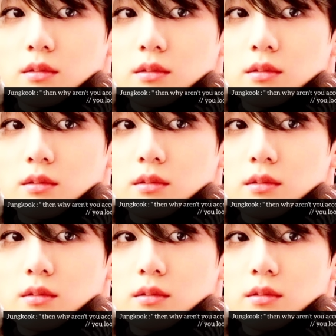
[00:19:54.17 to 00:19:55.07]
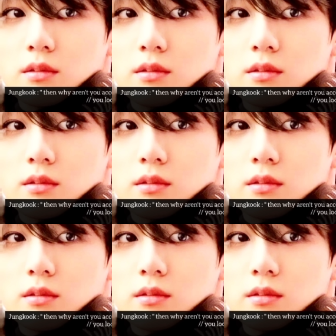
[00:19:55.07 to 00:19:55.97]

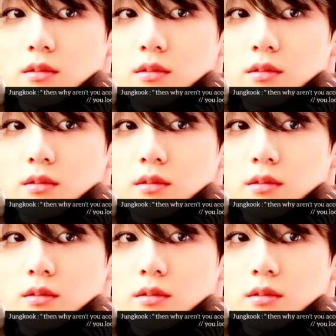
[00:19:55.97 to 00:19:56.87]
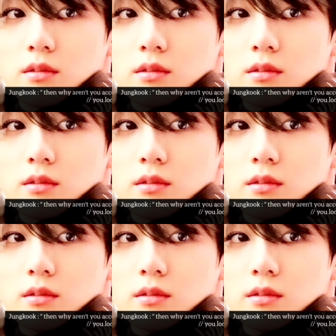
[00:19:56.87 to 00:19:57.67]
Nobody speaks.